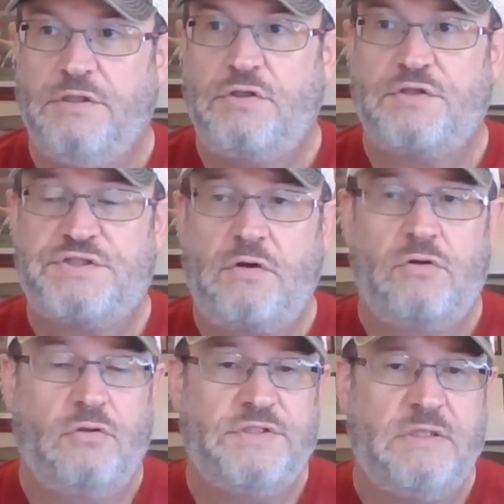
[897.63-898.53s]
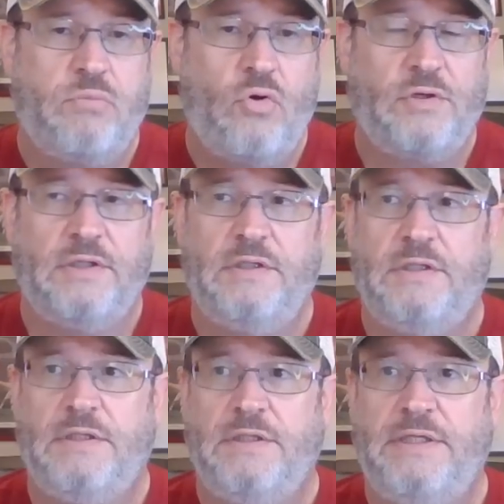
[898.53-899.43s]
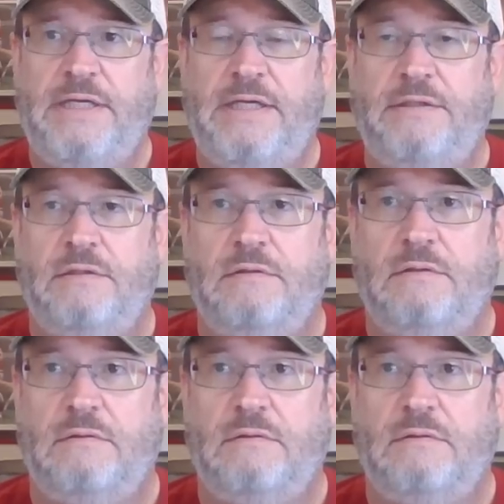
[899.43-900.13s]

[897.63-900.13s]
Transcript: your circle is important, and